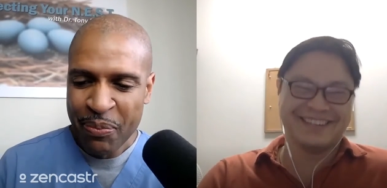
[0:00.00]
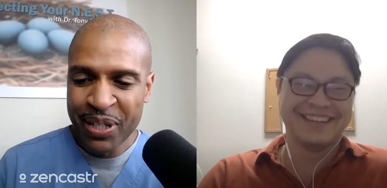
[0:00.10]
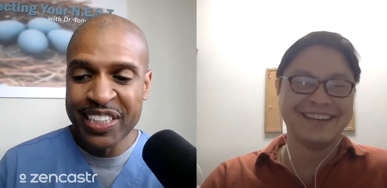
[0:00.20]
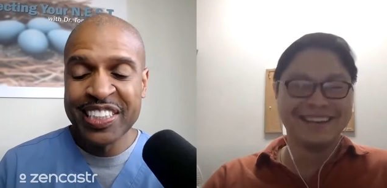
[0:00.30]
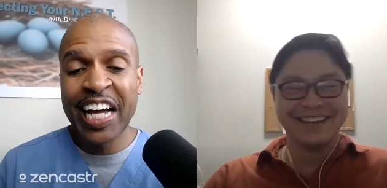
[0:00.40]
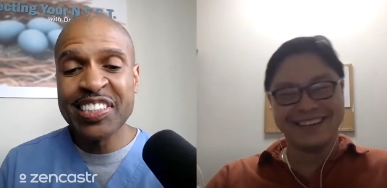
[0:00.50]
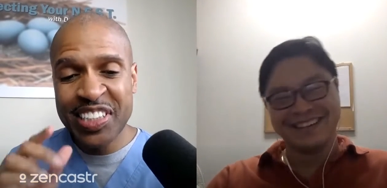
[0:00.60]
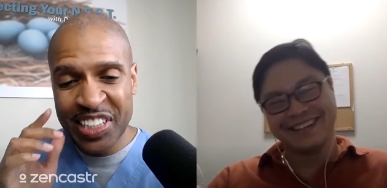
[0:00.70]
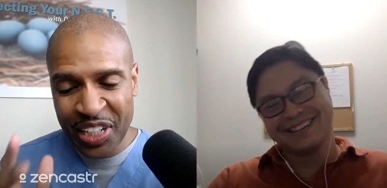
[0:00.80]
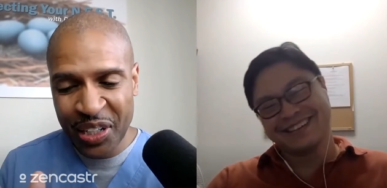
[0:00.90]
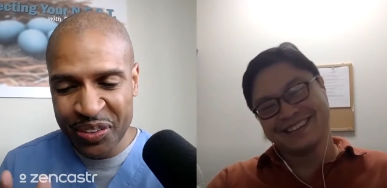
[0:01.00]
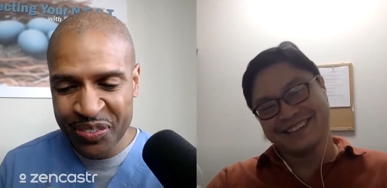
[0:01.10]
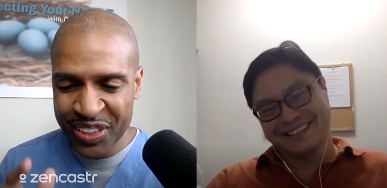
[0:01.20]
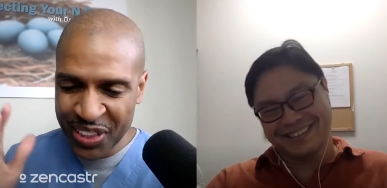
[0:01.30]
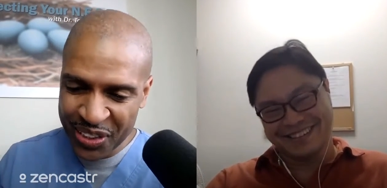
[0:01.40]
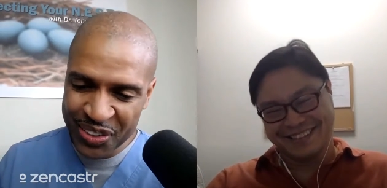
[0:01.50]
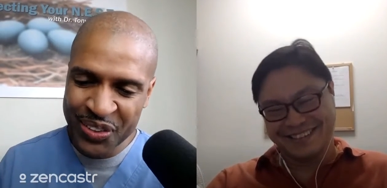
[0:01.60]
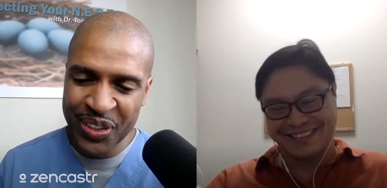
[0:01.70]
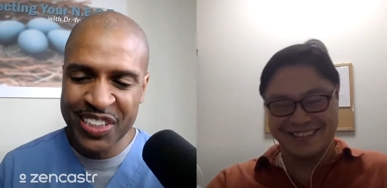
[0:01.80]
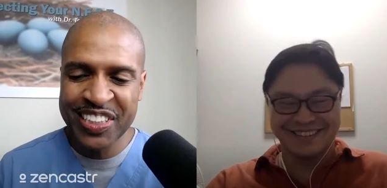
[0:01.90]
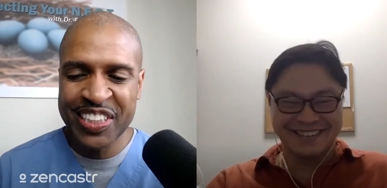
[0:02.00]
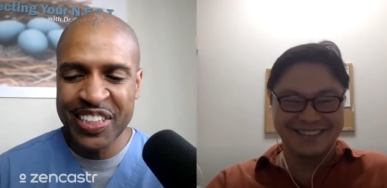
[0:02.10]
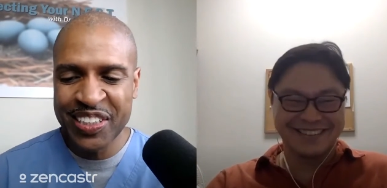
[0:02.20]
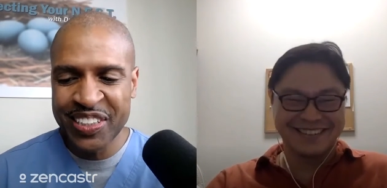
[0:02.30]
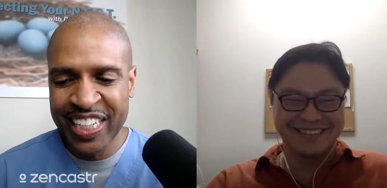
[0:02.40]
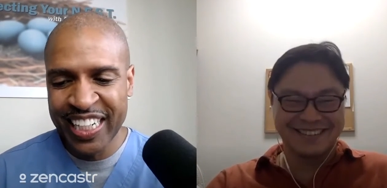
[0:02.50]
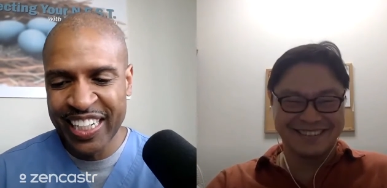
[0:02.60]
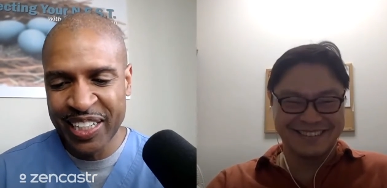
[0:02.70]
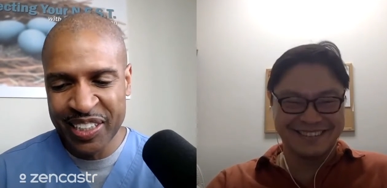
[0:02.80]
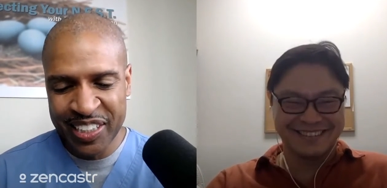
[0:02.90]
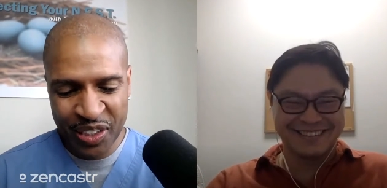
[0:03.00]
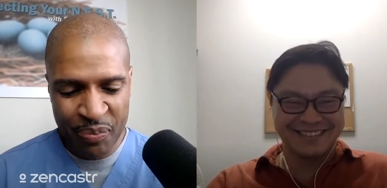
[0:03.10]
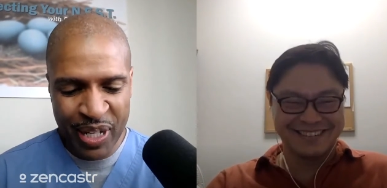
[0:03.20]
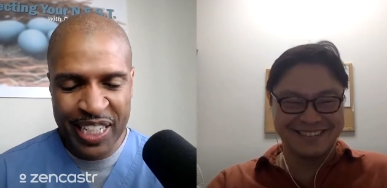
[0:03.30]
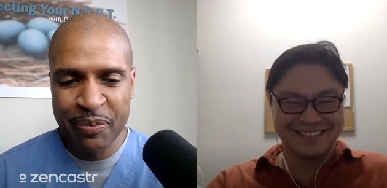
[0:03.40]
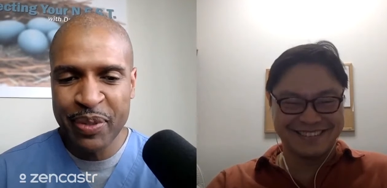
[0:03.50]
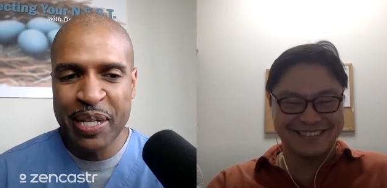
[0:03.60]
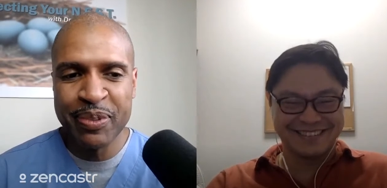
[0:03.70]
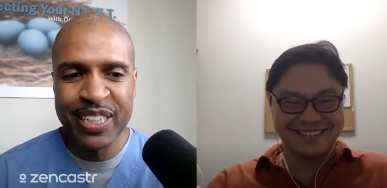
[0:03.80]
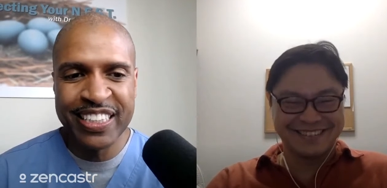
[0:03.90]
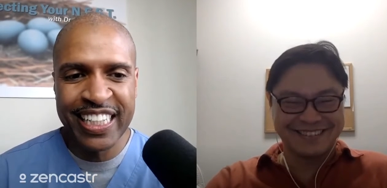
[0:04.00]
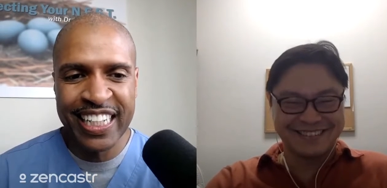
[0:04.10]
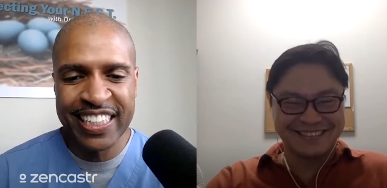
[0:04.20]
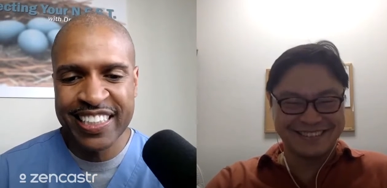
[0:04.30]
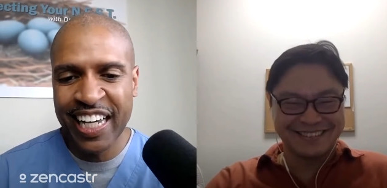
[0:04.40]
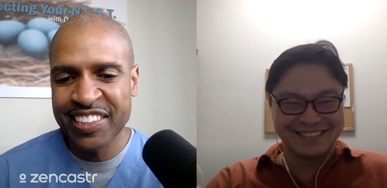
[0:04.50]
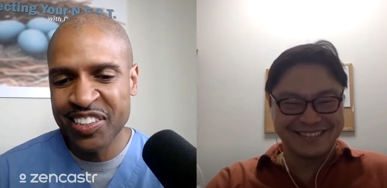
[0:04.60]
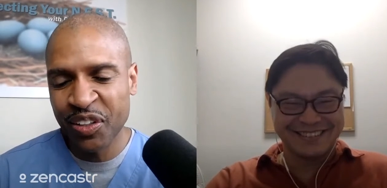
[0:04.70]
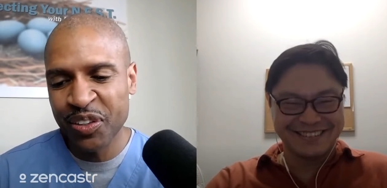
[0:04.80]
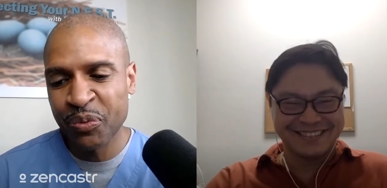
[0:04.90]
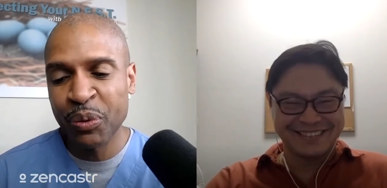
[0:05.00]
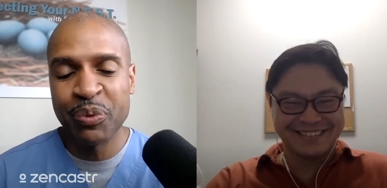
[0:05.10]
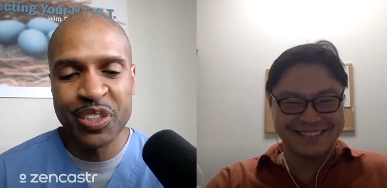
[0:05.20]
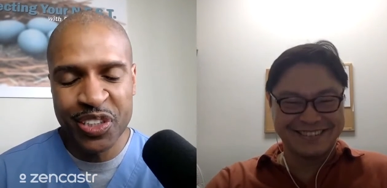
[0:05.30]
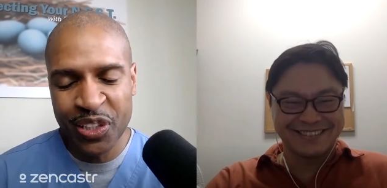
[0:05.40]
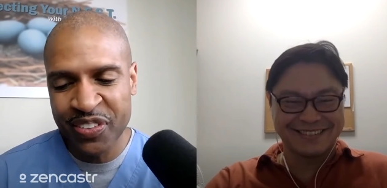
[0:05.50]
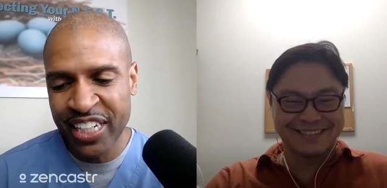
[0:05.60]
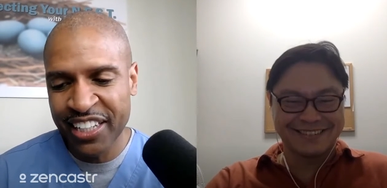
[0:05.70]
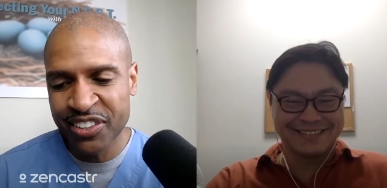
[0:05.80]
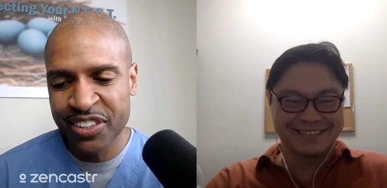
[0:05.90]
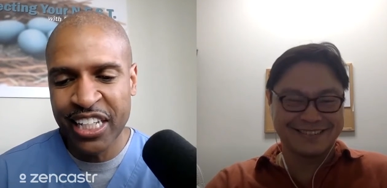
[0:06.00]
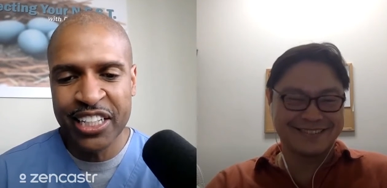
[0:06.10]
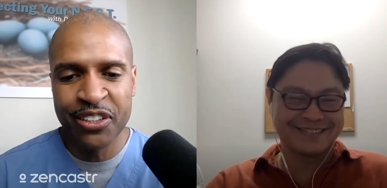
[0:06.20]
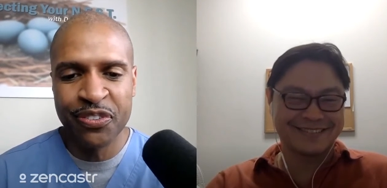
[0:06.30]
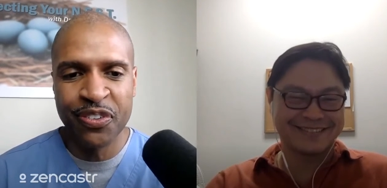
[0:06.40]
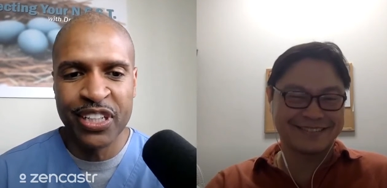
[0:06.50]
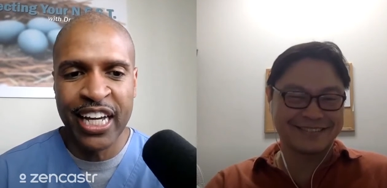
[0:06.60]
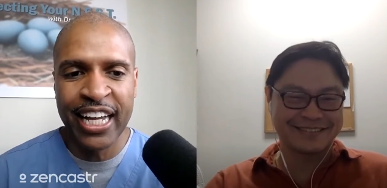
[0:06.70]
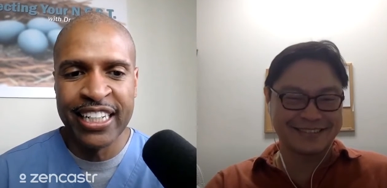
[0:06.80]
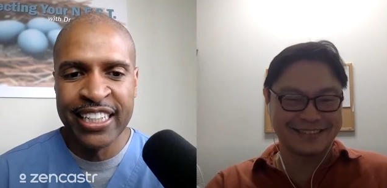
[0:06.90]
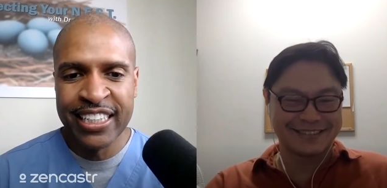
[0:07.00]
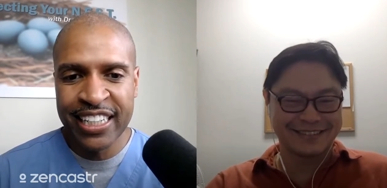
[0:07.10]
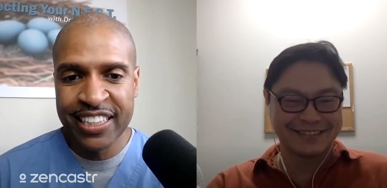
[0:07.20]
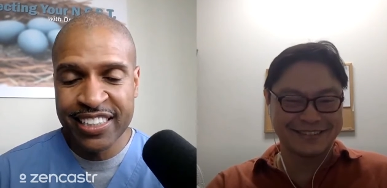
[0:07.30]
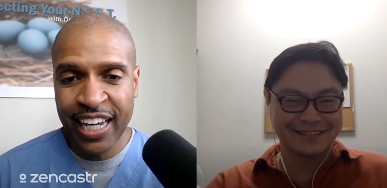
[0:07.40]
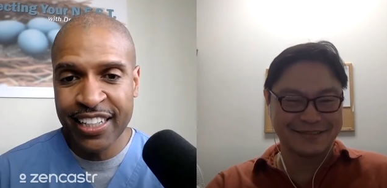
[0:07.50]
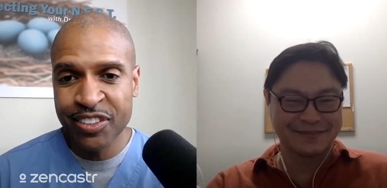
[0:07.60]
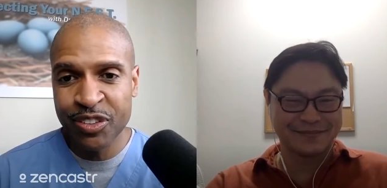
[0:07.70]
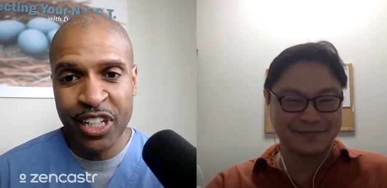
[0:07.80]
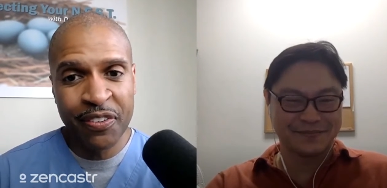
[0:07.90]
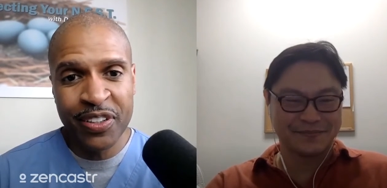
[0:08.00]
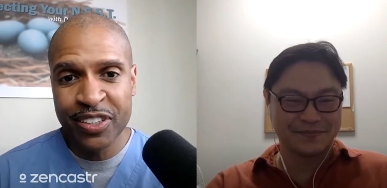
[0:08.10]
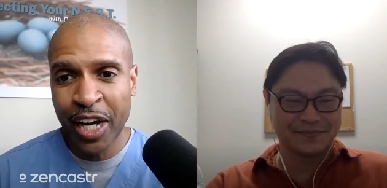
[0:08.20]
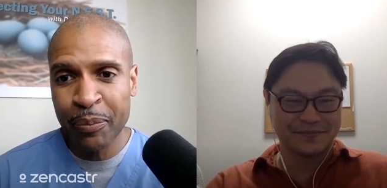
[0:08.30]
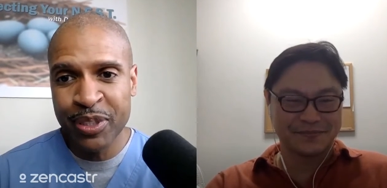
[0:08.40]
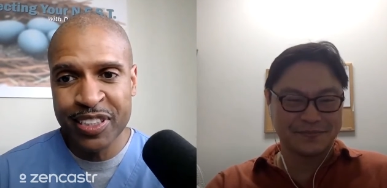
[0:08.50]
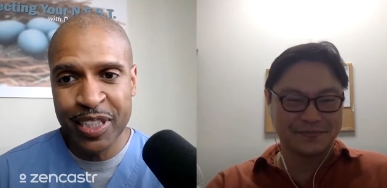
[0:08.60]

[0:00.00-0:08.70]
Speaker 1: But it's nice to know, for those who are still, making babies, it's nice to know that we're preserving that. So thank you for that insight. You definitely taught me